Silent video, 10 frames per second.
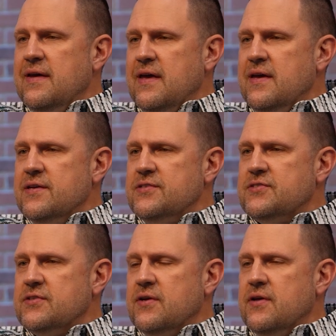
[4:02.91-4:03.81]

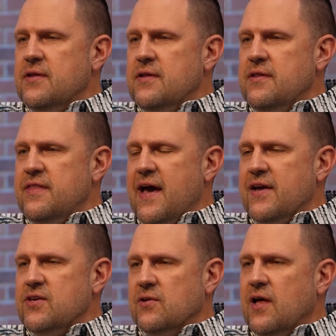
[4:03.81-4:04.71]
is
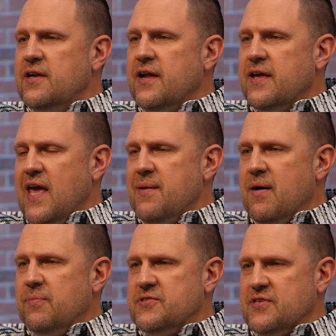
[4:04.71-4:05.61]
that Yolanda and I came
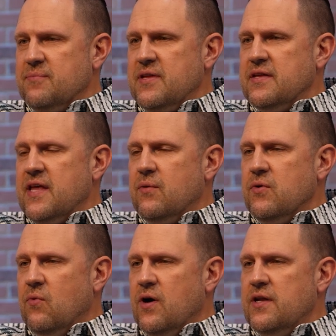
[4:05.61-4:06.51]
up with something that
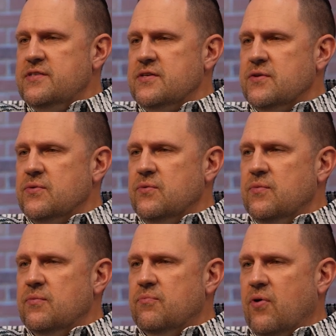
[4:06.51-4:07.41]
we wanted to
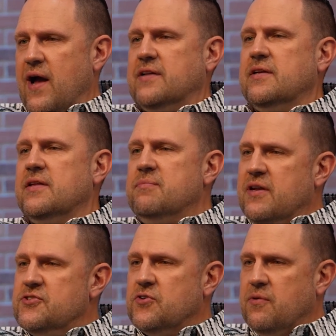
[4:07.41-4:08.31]
practically
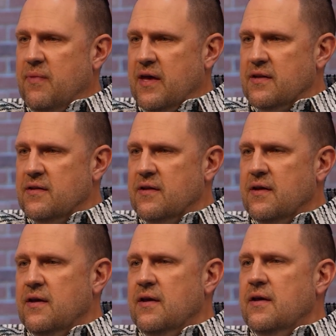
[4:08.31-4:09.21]
minister to men,
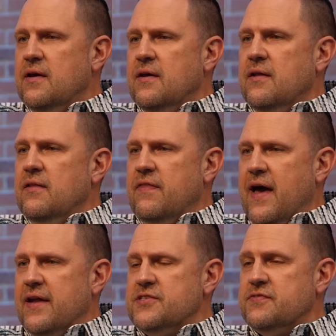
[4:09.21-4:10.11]

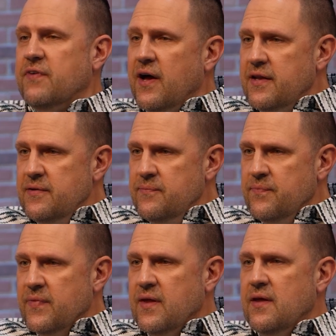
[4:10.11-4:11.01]
that is fun,
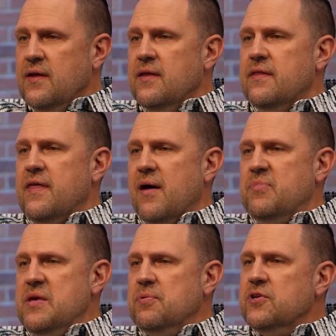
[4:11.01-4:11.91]
that
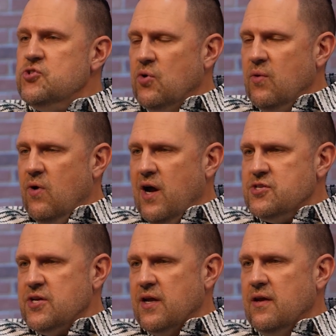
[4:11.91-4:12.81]
people enjoy
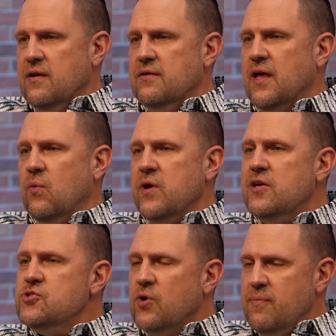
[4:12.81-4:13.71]
watching, that we
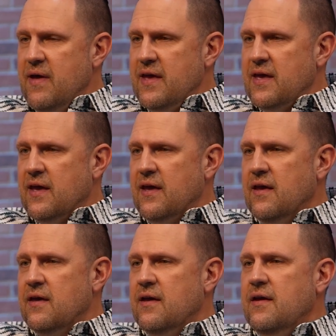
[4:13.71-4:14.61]
enjoy making,
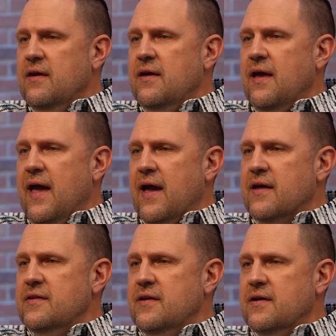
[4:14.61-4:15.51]

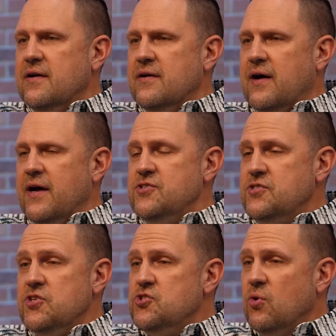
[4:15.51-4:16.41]
and I
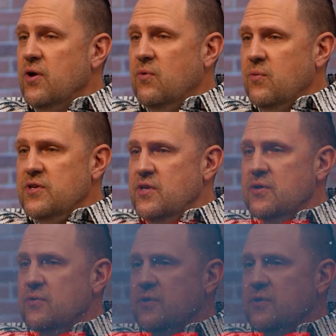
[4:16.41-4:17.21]
just enjoy what we do.